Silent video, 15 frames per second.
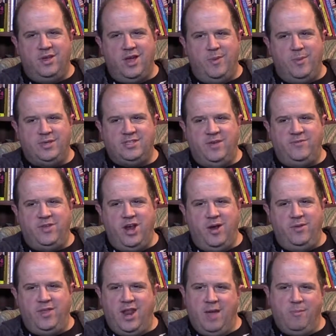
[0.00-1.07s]
on my stuff there,
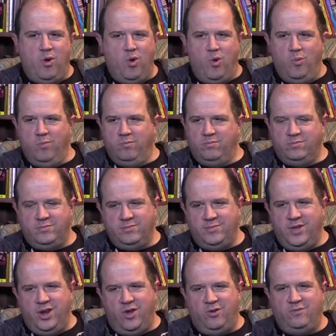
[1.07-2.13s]
and then I'm home,
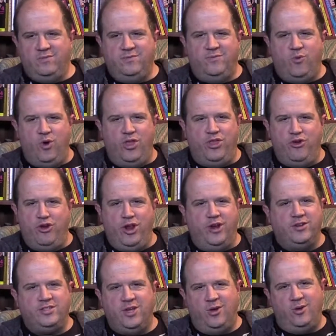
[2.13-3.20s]
4:30
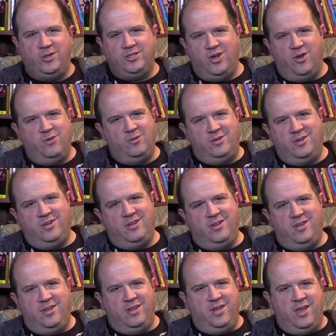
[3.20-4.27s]
or so. So
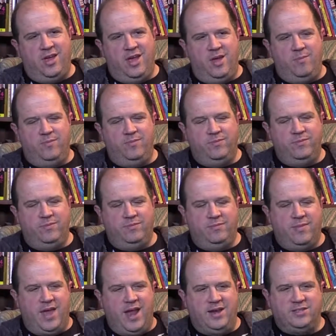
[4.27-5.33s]

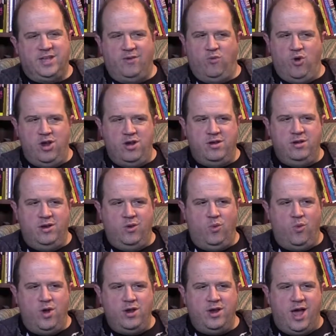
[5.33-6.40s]
I just have one
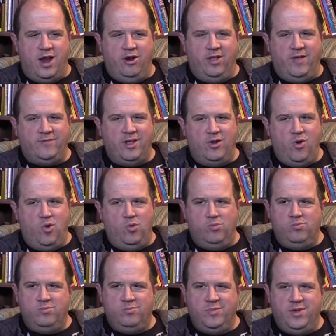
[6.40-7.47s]
daughter left at
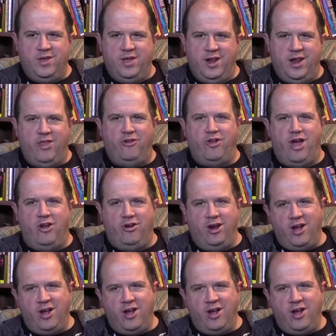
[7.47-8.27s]
home, another daughter